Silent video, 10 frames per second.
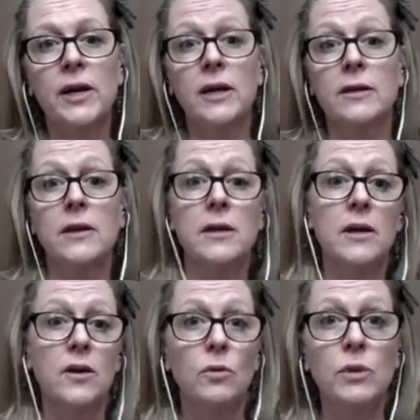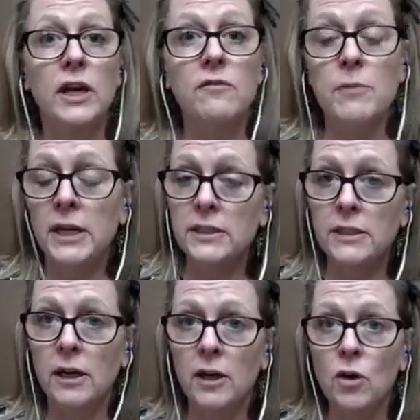And we have met
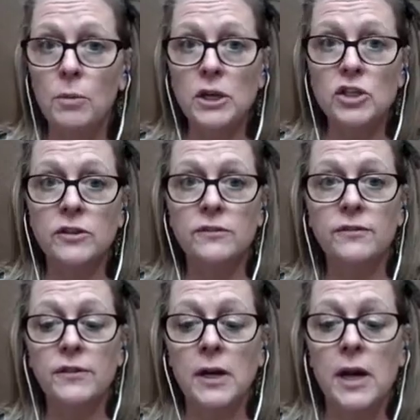a whole bunch of